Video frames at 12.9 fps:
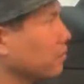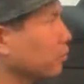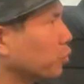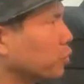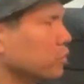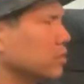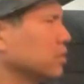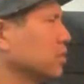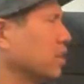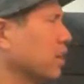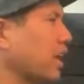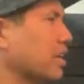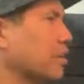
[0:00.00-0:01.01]
full it's
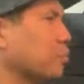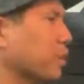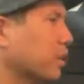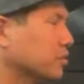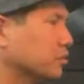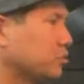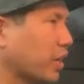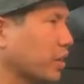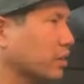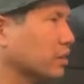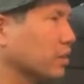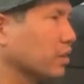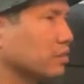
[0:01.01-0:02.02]
80 pounds of
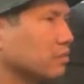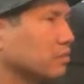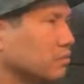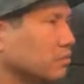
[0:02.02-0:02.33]
drag. Like